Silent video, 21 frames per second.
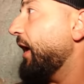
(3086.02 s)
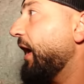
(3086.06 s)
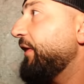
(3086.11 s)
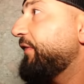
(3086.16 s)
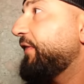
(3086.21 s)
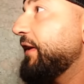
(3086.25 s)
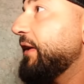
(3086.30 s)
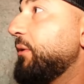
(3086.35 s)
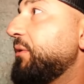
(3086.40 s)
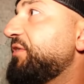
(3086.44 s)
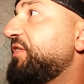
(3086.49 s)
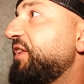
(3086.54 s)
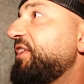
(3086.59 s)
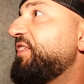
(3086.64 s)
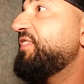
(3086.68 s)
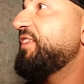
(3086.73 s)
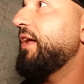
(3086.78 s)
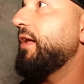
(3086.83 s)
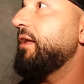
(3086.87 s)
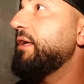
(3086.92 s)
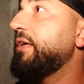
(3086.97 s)
I think it was this
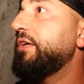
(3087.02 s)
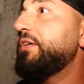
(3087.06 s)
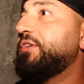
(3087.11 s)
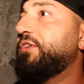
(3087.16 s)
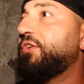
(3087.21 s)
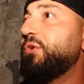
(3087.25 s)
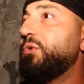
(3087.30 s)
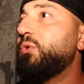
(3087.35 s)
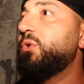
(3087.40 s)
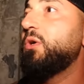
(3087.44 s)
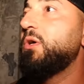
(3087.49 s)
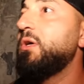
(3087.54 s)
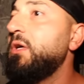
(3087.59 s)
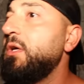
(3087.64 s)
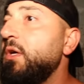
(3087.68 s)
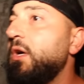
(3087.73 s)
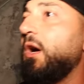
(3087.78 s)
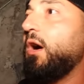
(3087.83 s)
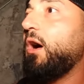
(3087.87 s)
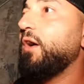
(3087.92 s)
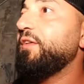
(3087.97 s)
cell here too,
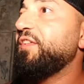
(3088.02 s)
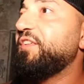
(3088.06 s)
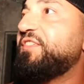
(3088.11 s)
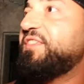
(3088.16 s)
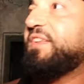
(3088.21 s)
on the